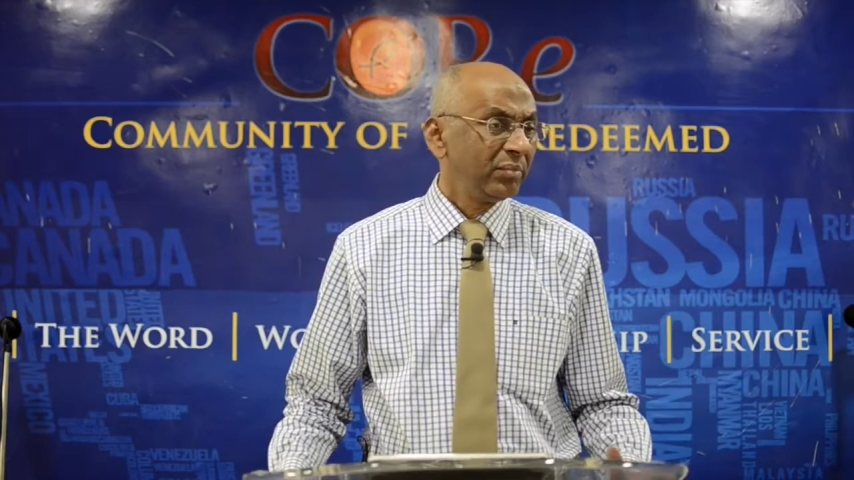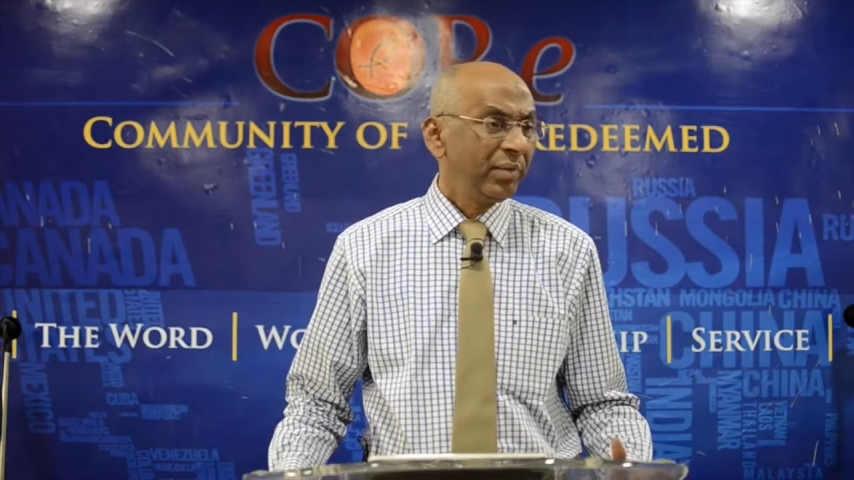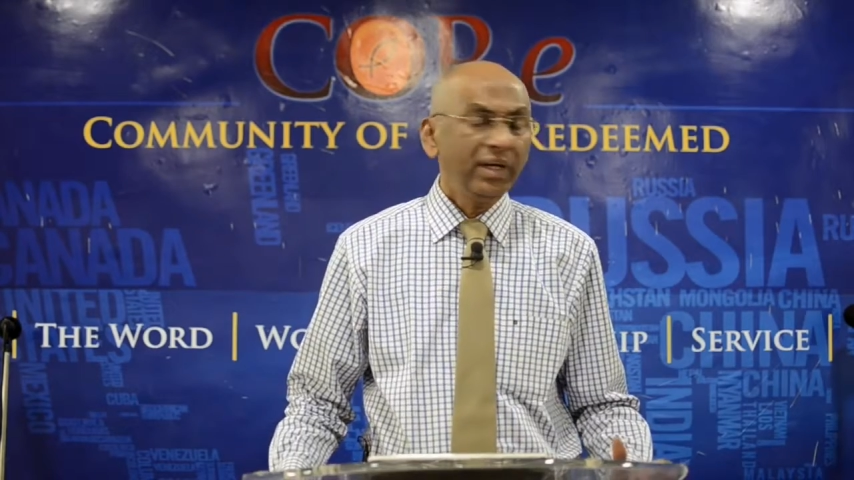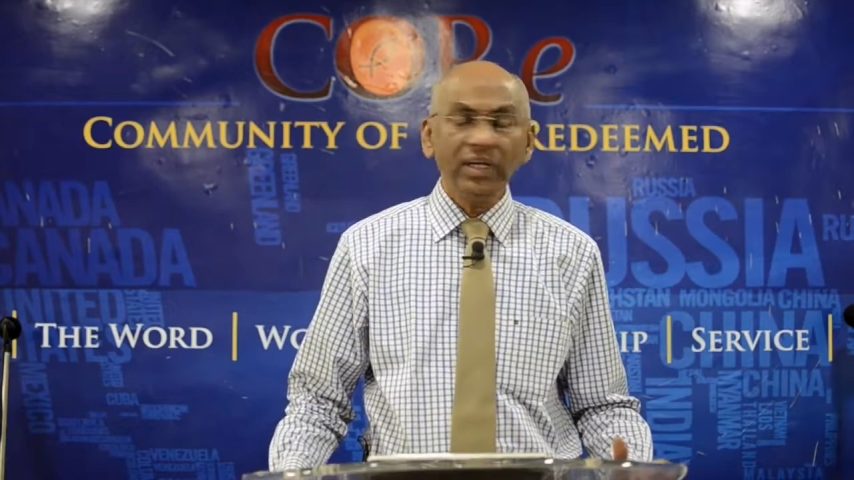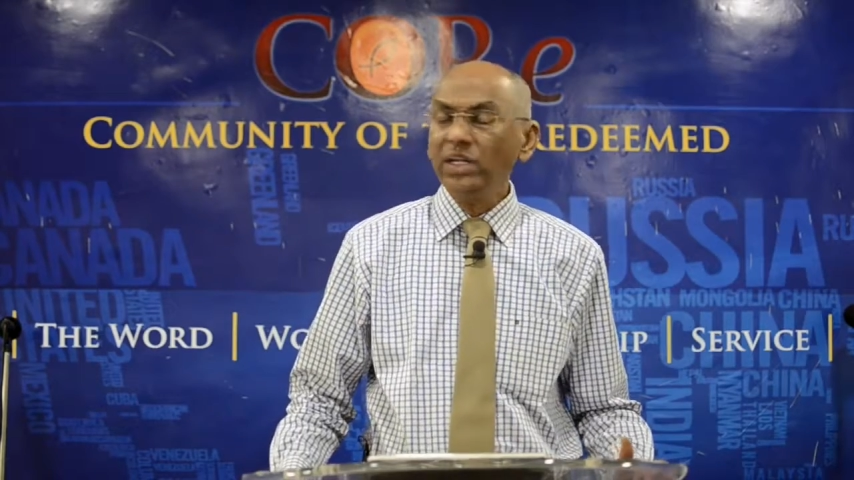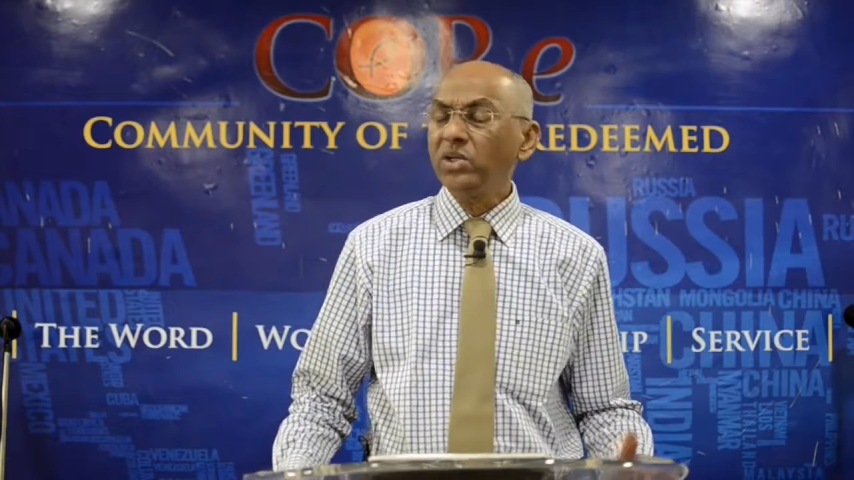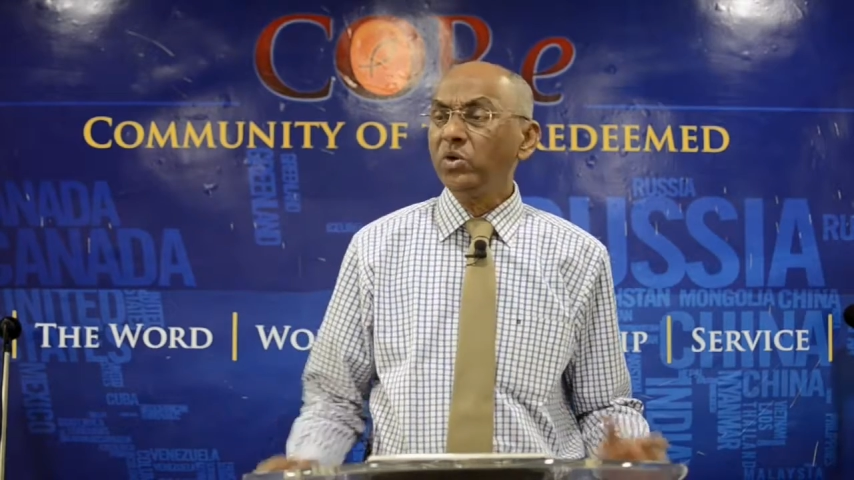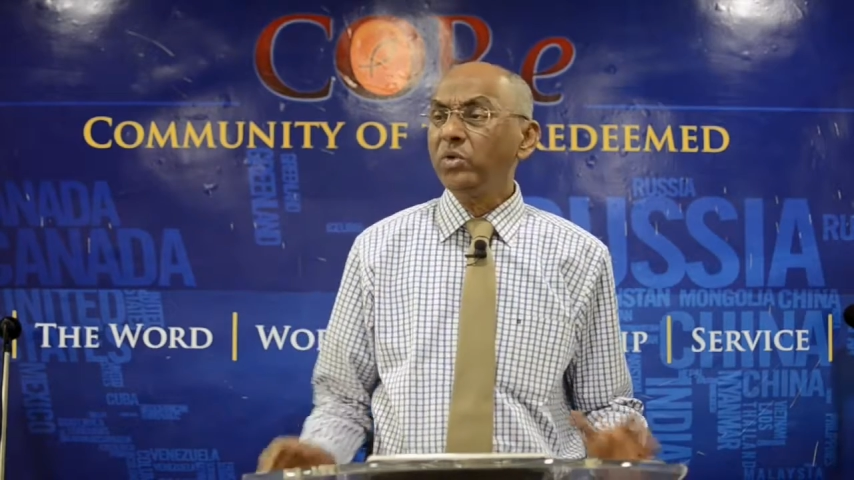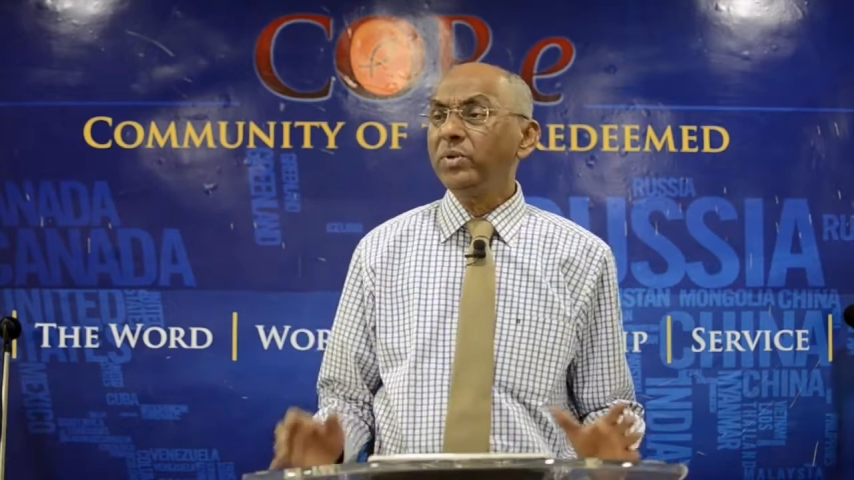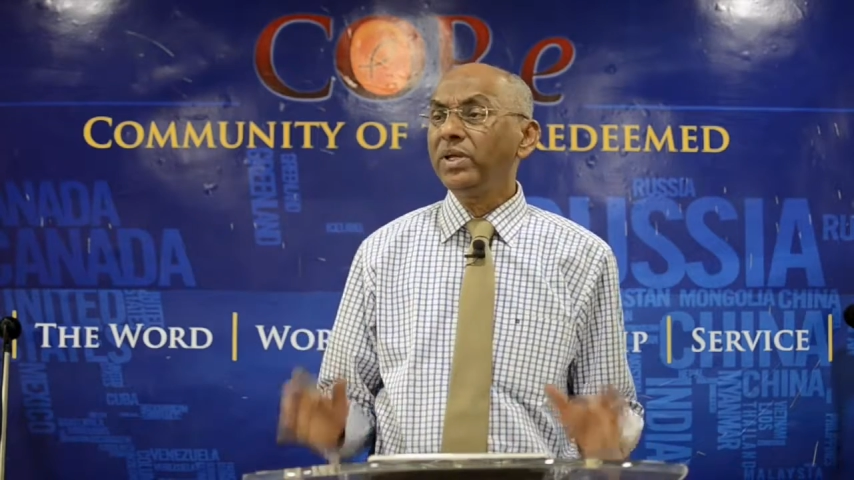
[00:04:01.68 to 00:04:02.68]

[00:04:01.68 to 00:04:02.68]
But it could